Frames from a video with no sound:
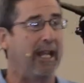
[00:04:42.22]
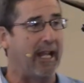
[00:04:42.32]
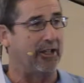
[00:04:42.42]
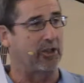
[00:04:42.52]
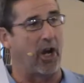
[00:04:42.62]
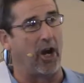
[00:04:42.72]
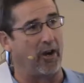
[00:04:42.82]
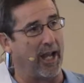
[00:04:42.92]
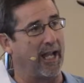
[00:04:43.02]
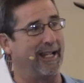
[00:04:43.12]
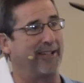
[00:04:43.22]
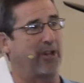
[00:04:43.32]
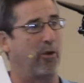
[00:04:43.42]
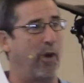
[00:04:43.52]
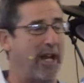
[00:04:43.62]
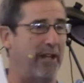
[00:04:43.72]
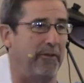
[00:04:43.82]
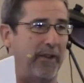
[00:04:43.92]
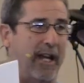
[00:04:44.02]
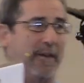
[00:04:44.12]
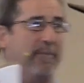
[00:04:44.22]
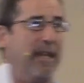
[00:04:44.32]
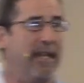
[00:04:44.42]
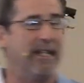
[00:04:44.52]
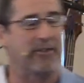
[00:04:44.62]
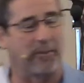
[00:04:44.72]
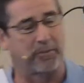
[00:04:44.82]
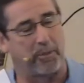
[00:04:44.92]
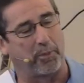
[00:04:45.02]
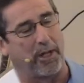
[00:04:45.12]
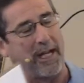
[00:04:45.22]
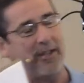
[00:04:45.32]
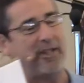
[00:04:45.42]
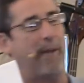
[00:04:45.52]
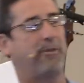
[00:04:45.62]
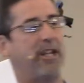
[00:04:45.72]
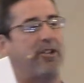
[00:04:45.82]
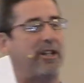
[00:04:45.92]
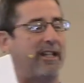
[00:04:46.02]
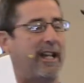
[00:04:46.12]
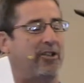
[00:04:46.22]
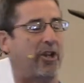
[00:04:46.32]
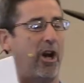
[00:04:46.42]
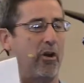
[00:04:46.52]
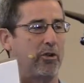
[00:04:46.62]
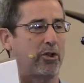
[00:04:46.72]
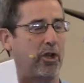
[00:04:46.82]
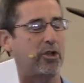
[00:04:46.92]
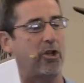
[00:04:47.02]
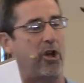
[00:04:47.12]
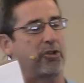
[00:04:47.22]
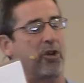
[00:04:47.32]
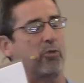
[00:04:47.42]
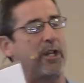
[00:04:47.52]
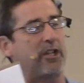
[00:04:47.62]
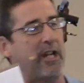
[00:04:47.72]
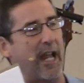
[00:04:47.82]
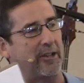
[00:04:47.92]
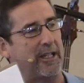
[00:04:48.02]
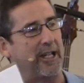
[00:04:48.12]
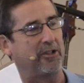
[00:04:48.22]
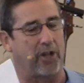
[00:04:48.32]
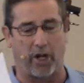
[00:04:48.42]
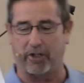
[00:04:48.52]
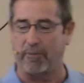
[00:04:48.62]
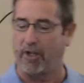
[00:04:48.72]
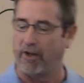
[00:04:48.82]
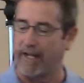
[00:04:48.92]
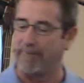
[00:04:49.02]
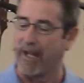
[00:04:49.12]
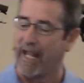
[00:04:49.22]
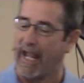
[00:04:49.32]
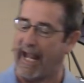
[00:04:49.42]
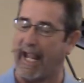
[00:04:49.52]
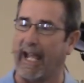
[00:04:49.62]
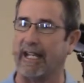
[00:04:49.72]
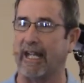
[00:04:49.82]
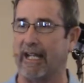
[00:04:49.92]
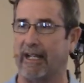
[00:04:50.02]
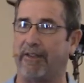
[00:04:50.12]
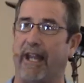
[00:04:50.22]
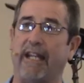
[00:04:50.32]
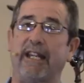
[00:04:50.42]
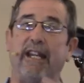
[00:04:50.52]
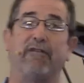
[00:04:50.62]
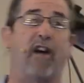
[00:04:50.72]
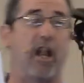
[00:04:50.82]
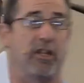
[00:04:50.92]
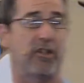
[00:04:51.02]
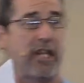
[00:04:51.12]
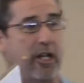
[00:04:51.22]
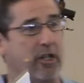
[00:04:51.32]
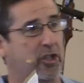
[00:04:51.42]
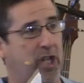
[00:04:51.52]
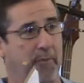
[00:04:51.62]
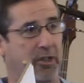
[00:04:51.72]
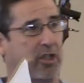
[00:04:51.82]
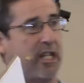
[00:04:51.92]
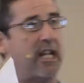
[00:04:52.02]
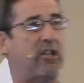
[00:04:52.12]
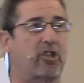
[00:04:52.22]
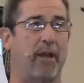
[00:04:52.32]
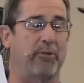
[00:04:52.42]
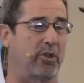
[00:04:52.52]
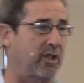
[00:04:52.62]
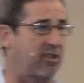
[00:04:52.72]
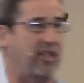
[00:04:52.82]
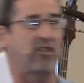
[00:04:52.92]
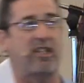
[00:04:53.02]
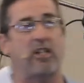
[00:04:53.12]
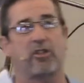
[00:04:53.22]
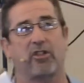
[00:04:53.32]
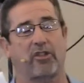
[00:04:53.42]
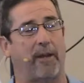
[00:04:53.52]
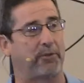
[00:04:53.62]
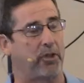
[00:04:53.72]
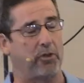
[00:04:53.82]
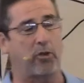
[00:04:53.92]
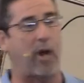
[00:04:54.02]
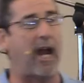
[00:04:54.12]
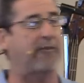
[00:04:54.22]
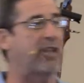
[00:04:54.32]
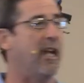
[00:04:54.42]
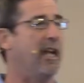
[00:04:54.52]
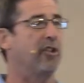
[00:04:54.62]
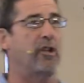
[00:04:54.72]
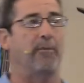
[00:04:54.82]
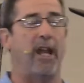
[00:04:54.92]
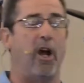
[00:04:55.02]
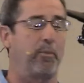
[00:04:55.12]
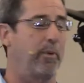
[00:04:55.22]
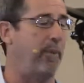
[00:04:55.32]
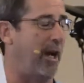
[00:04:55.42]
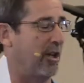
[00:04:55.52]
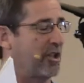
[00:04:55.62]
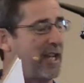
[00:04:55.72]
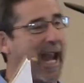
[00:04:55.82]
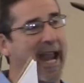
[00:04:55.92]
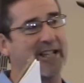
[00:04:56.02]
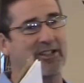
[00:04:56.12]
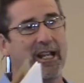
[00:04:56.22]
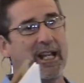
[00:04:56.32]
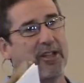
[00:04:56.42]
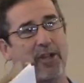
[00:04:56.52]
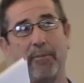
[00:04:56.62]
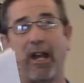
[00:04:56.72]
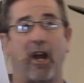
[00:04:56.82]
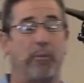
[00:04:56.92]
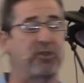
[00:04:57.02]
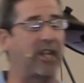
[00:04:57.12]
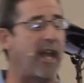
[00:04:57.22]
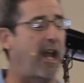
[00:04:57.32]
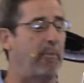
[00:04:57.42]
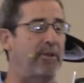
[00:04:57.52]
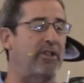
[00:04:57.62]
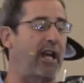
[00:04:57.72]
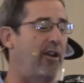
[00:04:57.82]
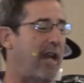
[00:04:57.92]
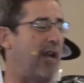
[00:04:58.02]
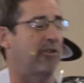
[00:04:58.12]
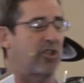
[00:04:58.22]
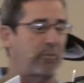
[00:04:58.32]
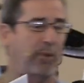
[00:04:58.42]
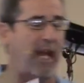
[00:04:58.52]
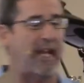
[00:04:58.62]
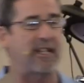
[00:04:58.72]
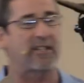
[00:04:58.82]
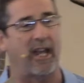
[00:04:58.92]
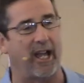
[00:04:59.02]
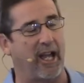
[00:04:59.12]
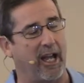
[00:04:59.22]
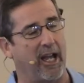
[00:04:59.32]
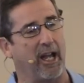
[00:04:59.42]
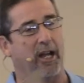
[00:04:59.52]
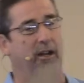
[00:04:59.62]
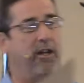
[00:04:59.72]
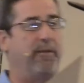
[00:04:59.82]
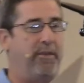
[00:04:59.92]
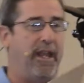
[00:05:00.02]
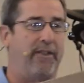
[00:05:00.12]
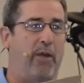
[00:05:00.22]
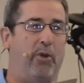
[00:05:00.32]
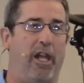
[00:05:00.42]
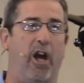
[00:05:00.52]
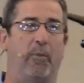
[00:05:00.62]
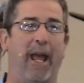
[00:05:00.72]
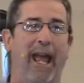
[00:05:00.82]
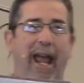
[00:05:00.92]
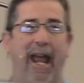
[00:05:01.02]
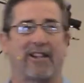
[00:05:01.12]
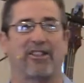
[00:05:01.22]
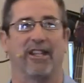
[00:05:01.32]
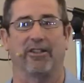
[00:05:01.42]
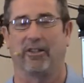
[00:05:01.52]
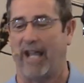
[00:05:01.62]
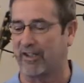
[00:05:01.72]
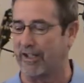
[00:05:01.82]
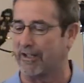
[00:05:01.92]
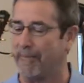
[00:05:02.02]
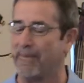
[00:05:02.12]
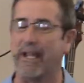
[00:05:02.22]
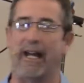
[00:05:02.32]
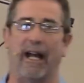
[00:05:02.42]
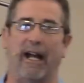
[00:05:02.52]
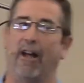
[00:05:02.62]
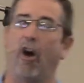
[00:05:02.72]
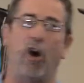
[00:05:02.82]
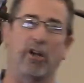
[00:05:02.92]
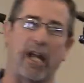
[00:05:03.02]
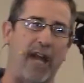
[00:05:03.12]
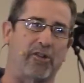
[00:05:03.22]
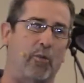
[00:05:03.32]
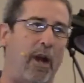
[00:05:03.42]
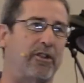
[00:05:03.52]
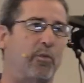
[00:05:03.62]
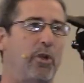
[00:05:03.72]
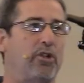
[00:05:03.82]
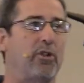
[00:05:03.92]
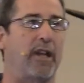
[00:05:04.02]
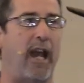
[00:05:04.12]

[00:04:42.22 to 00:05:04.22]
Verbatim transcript: It's our, uh, it's our way of uh, some, some pretty in depth teaching to kids in our own church and also reaching out to kids in our community. And uh, they need volunteers, some to teach, some to assist teachers, some to do crafts, some to help prepare snacks, some to help set up and tear down displays uh, that, that will help accent the lessons. Uh, all kinds of ways in which you can